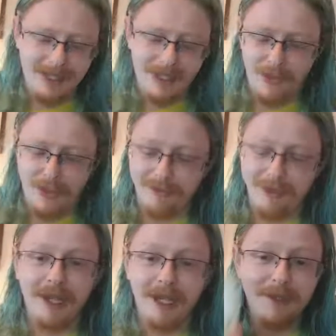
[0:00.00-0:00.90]
So I'm
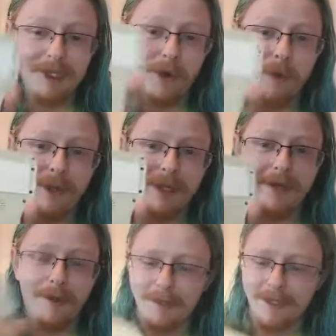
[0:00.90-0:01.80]
very tempted to open
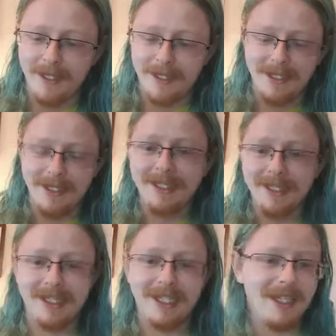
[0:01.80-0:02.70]
that up and
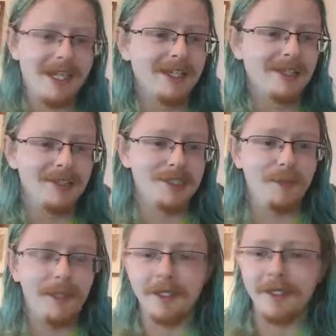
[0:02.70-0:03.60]
disconnect the
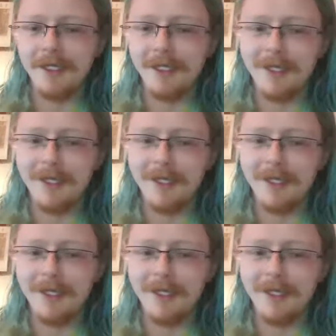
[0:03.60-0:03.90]
speaker,